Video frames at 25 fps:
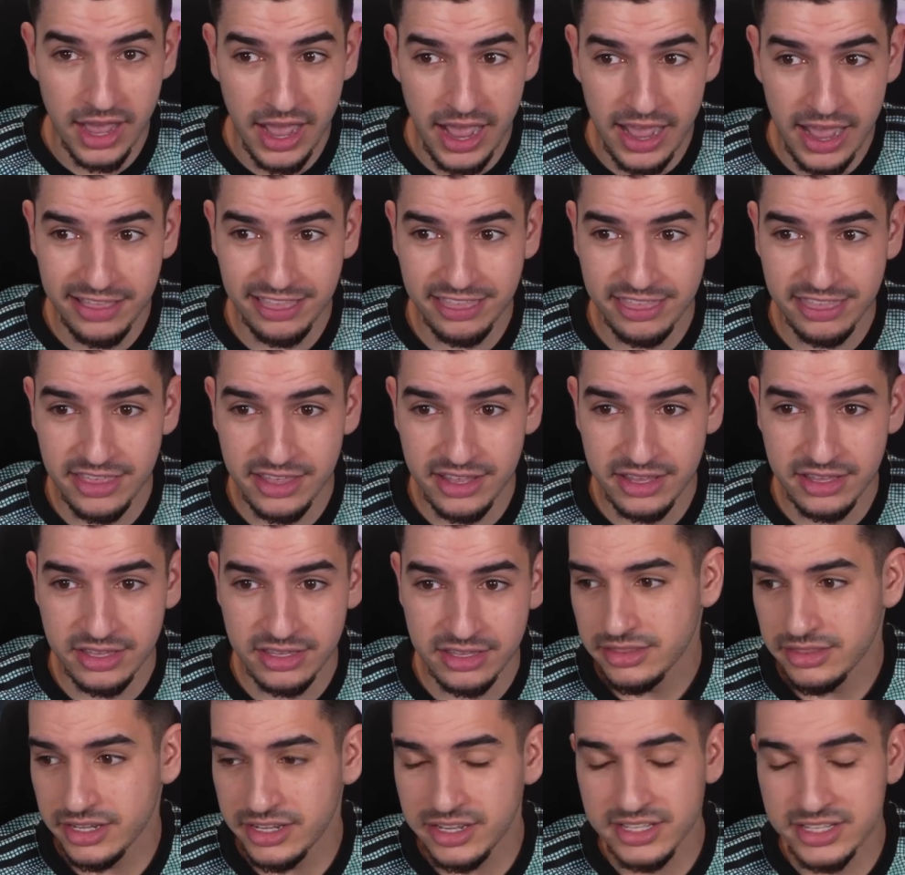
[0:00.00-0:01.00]
I think
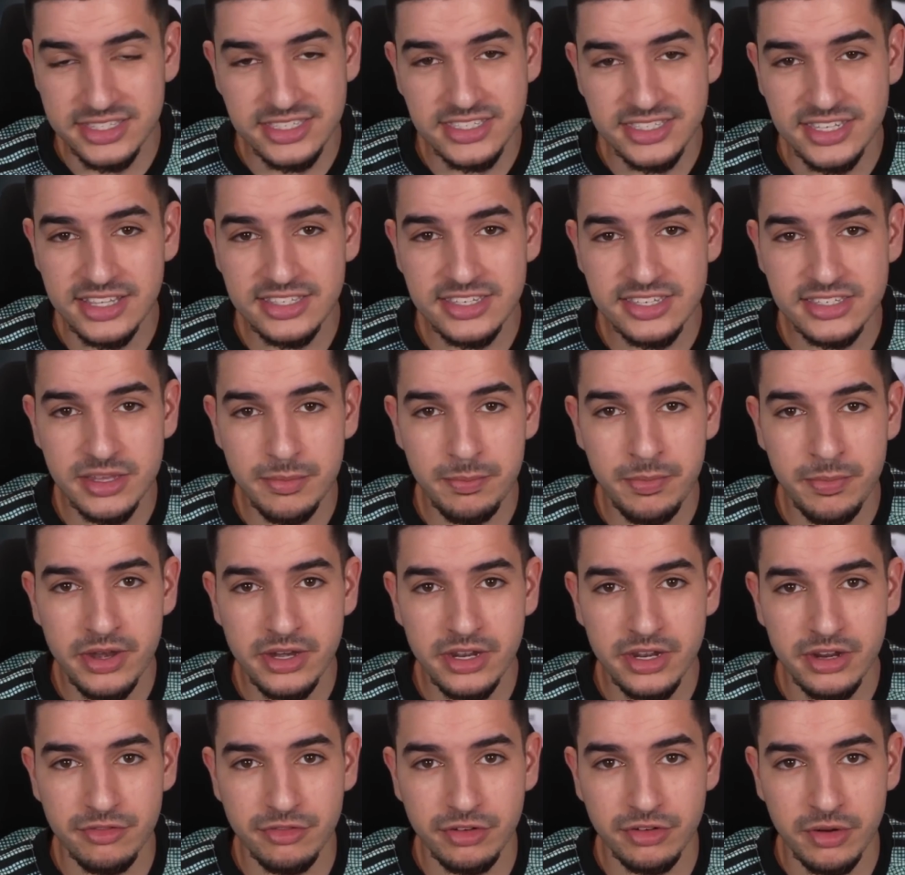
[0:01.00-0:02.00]
the consensus
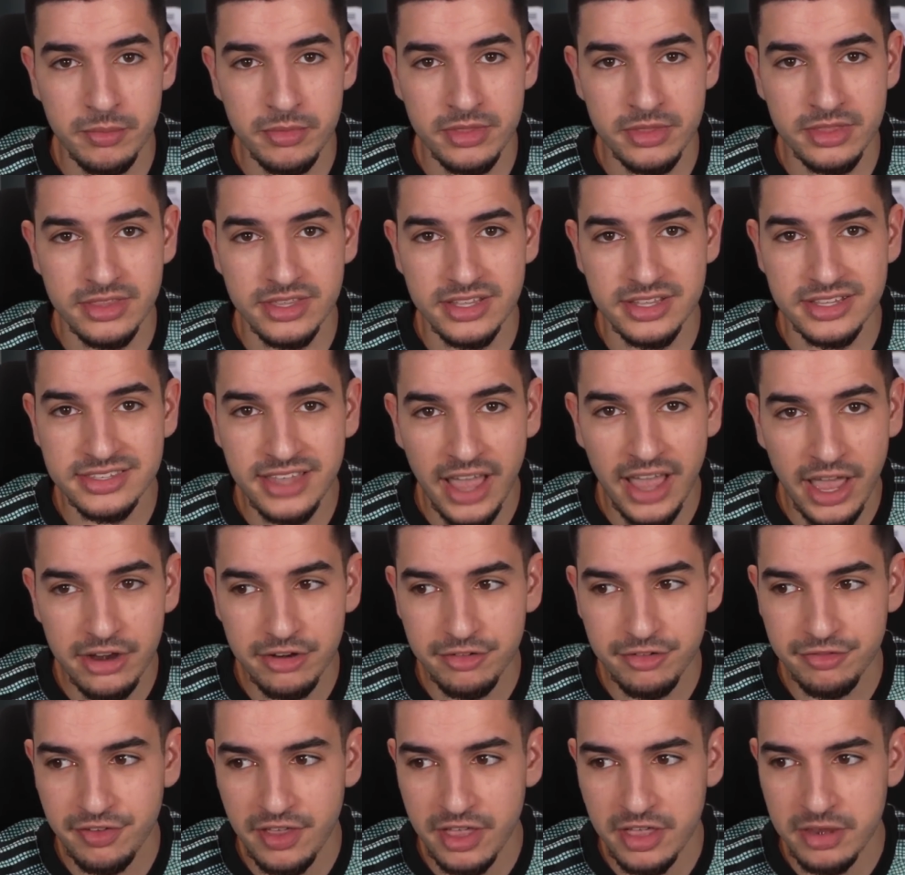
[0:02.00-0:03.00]
opinion from the entire
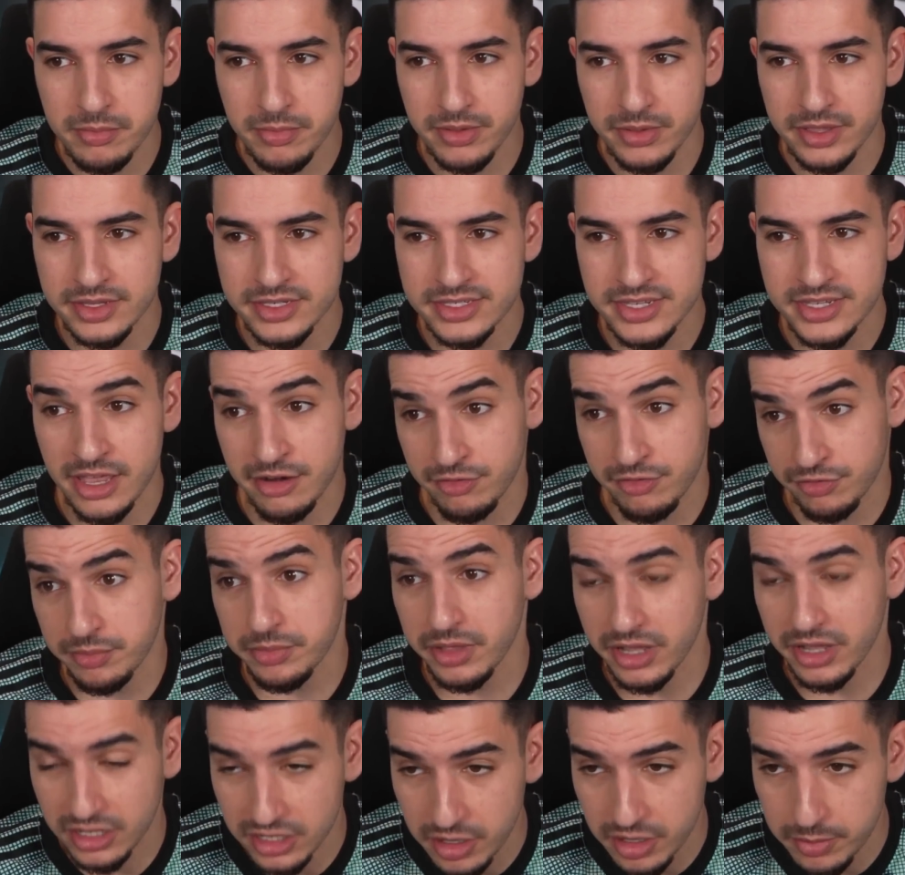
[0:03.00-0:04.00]
fan base and from the
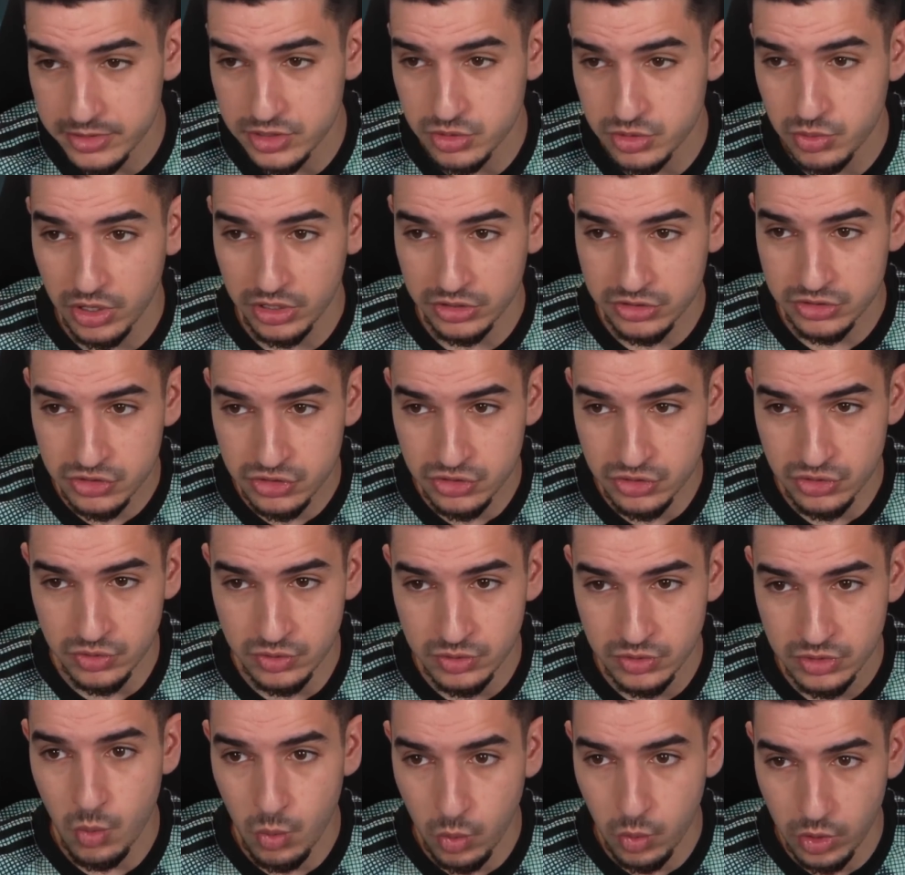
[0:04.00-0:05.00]
club as well too
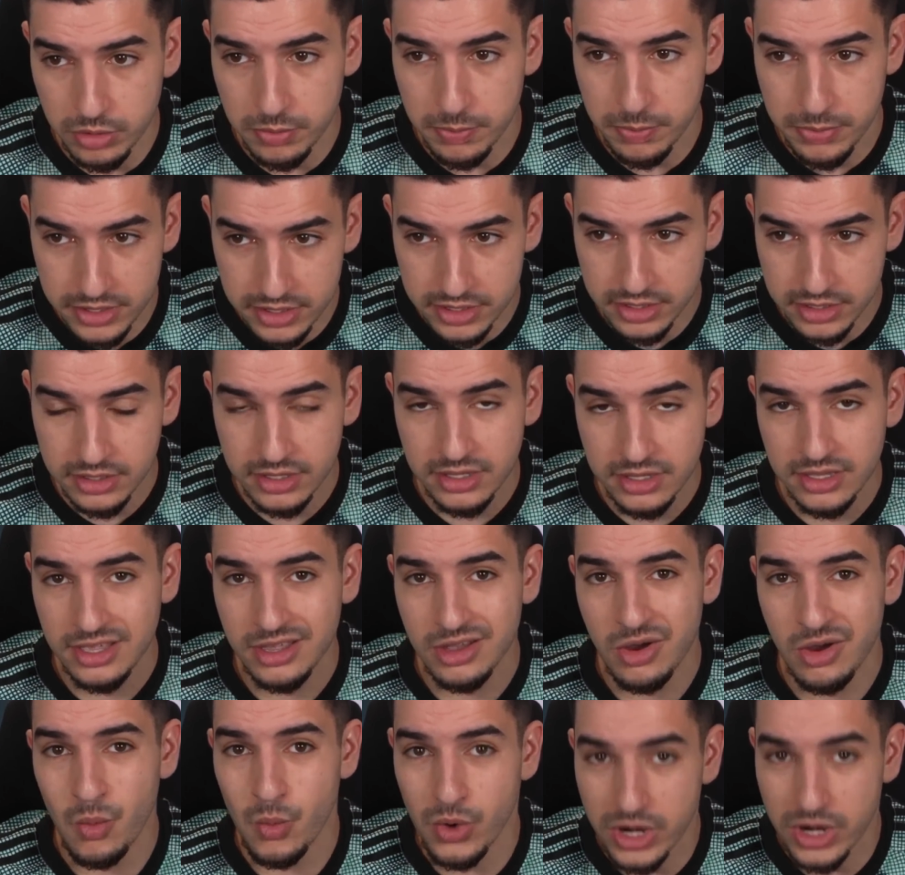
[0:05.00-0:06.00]
would be,
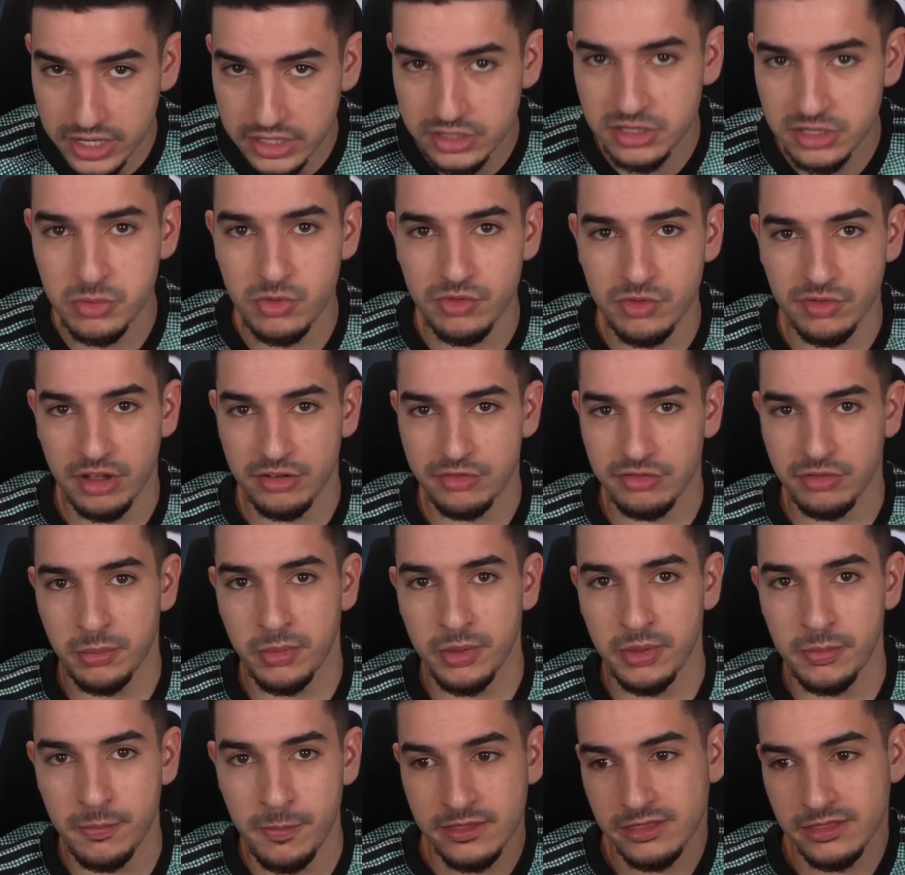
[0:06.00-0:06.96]
we need to move on from him.